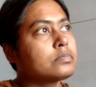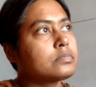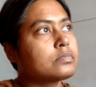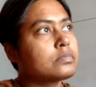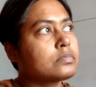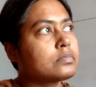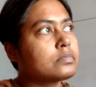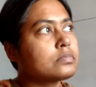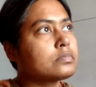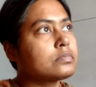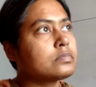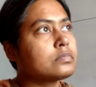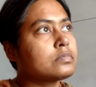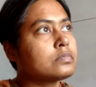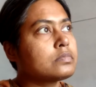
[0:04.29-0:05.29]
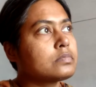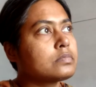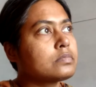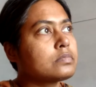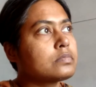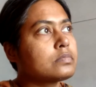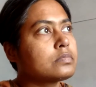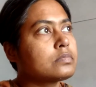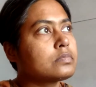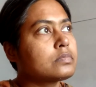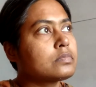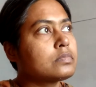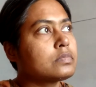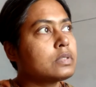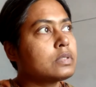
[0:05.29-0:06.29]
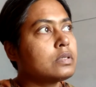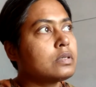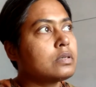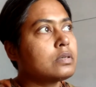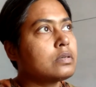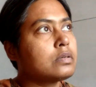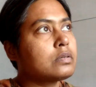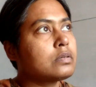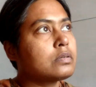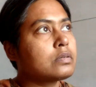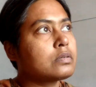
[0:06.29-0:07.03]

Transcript: (no one is talking)